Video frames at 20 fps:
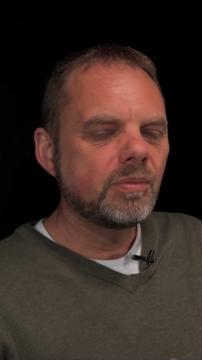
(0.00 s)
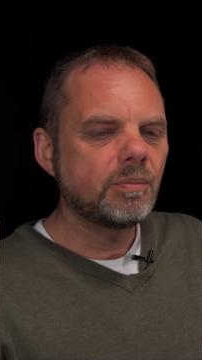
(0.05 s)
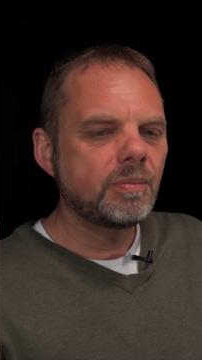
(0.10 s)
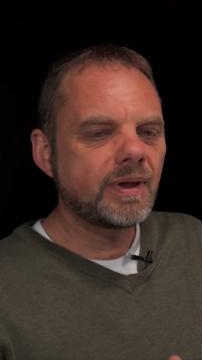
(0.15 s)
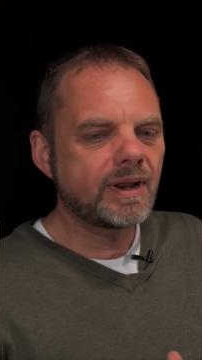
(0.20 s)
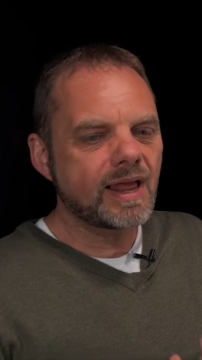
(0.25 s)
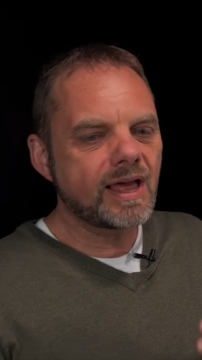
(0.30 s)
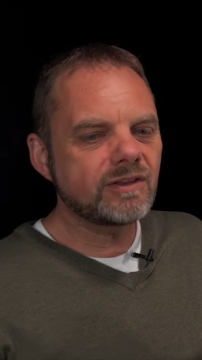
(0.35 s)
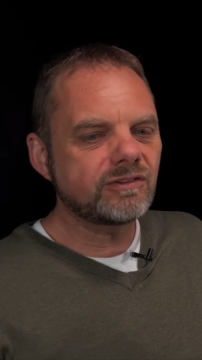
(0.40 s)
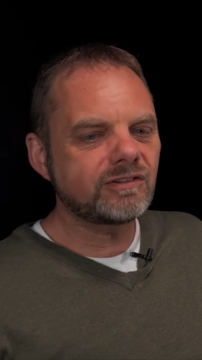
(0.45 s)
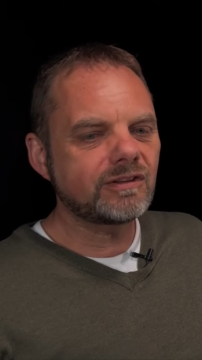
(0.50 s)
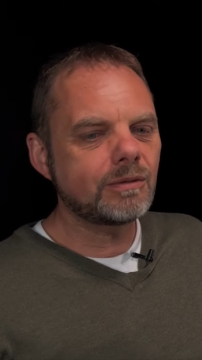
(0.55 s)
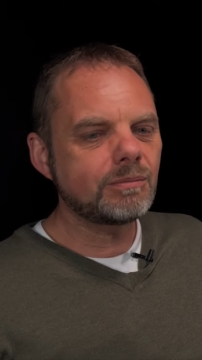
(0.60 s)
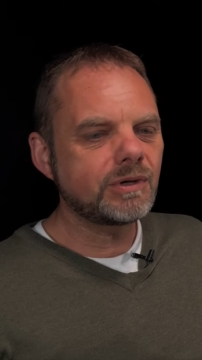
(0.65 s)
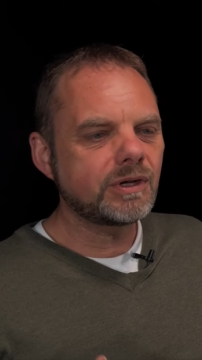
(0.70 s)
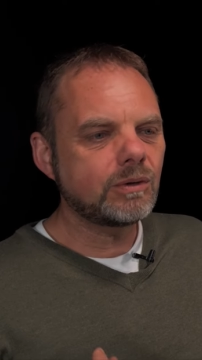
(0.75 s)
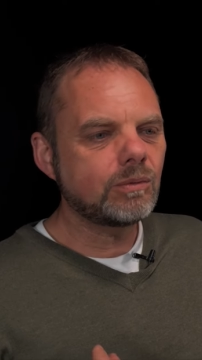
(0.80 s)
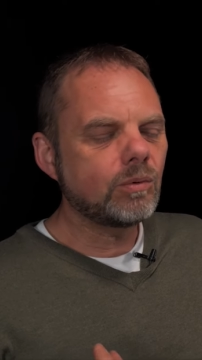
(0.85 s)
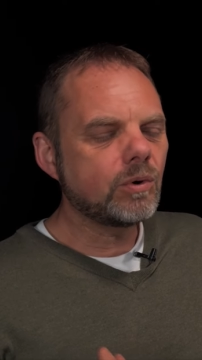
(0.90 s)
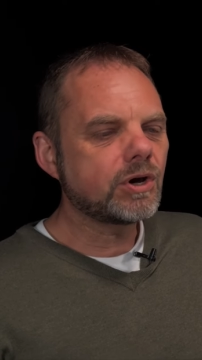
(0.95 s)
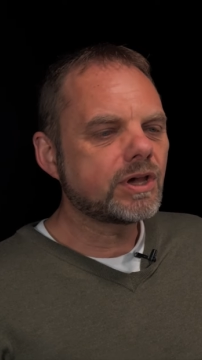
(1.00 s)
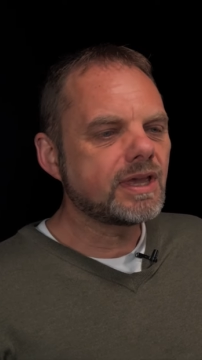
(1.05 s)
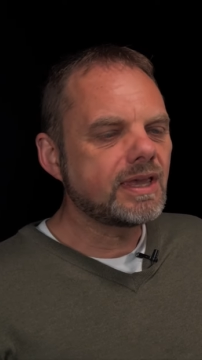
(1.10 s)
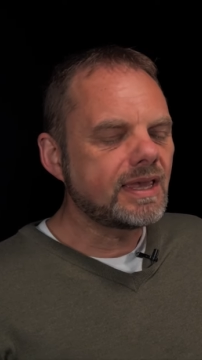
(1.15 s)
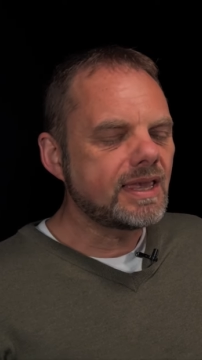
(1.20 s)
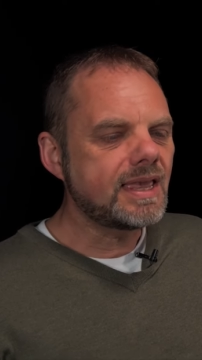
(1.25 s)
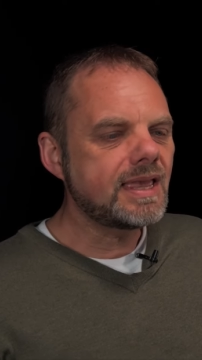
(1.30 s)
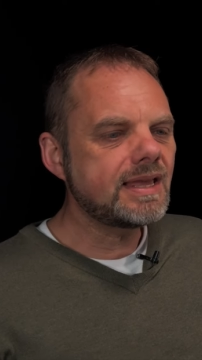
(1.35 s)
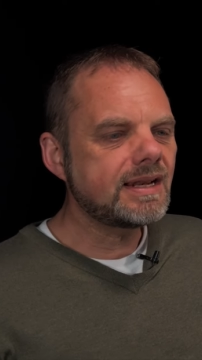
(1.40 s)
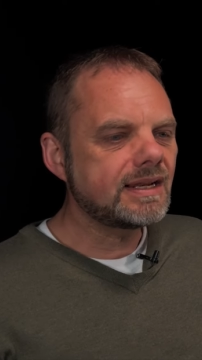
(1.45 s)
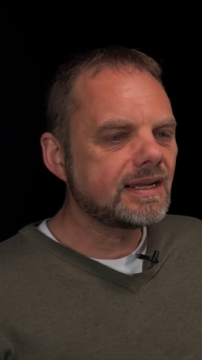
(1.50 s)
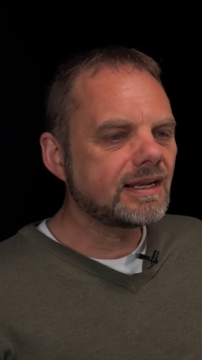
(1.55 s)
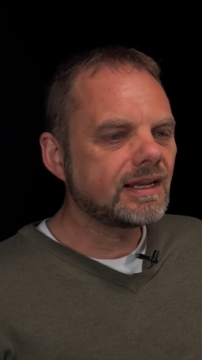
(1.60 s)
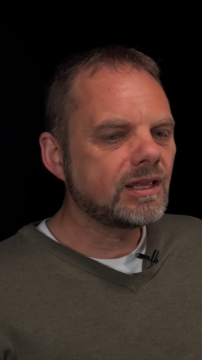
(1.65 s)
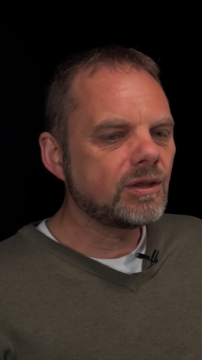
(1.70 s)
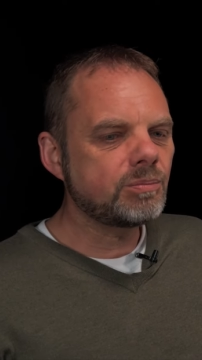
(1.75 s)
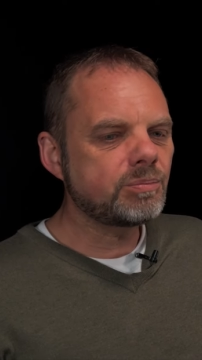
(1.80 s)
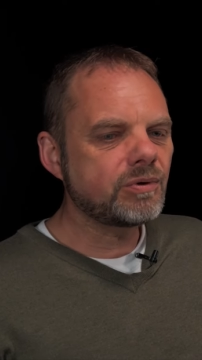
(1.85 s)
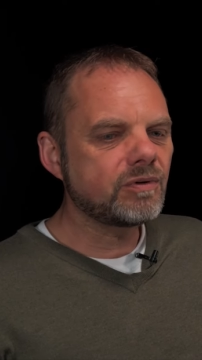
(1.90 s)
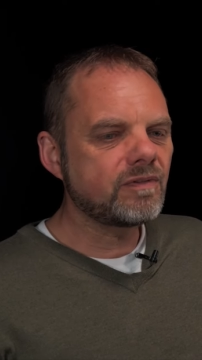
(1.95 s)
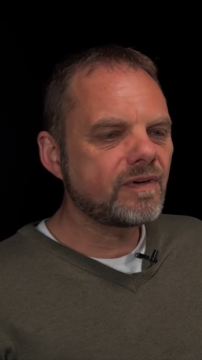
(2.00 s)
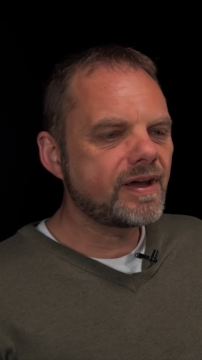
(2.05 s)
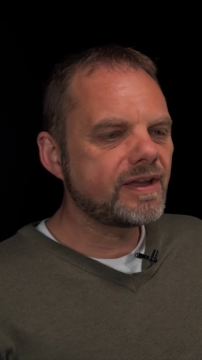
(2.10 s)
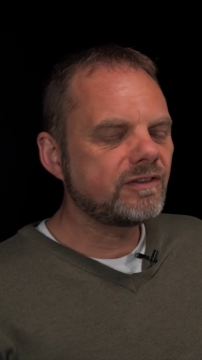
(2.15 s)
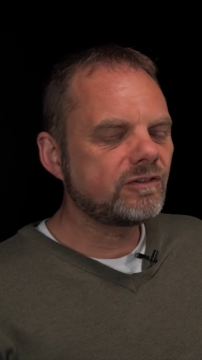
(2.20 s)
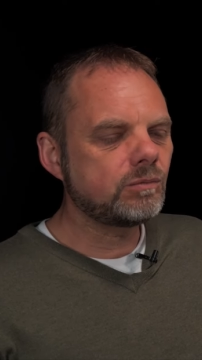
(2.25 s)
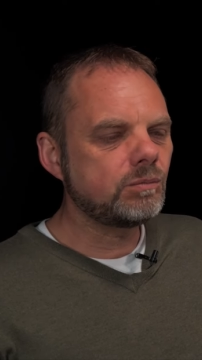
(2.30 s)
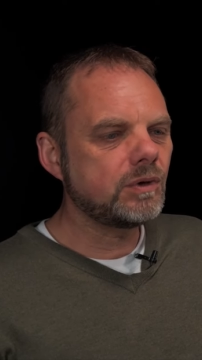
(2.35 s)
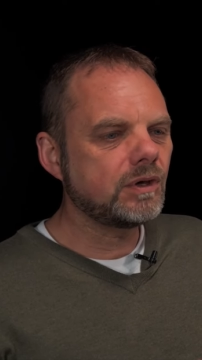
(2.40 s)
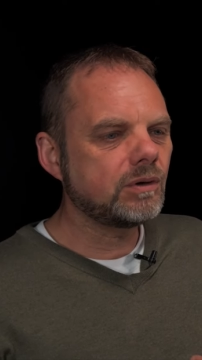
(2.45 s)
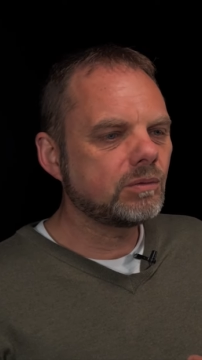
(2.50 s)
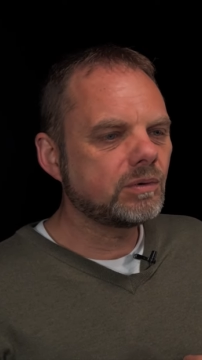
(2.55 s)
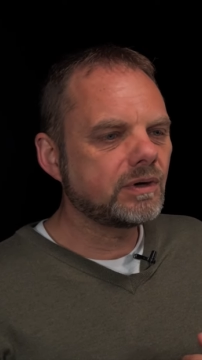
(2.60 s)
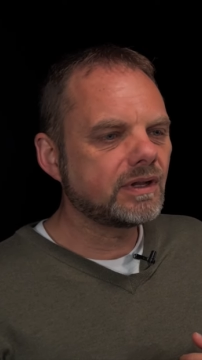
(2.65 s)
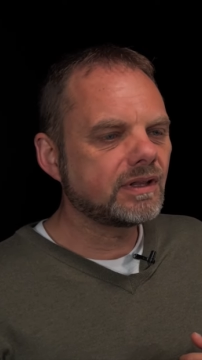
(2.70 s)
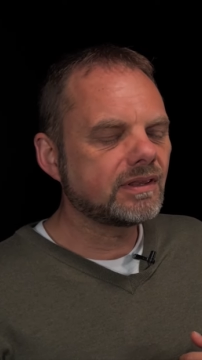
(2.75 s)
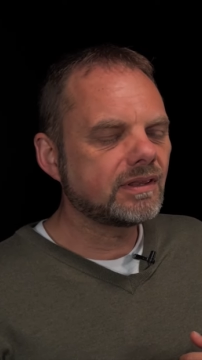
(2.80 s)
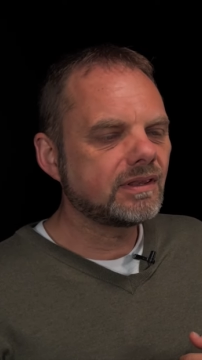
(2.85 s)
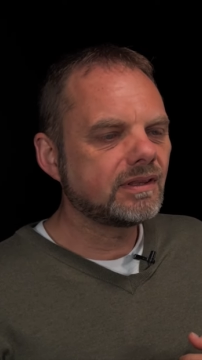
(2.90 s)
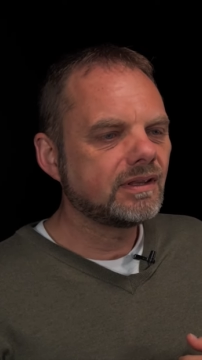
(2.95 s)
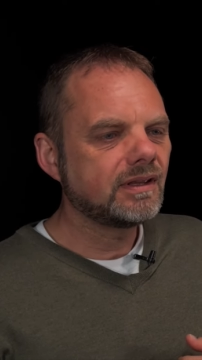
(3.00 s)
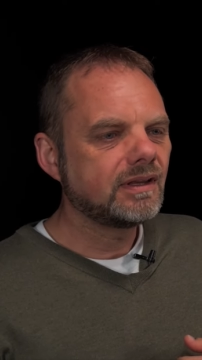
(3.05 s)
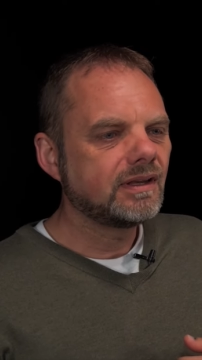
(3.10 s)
But as somebody working in it, it provides me with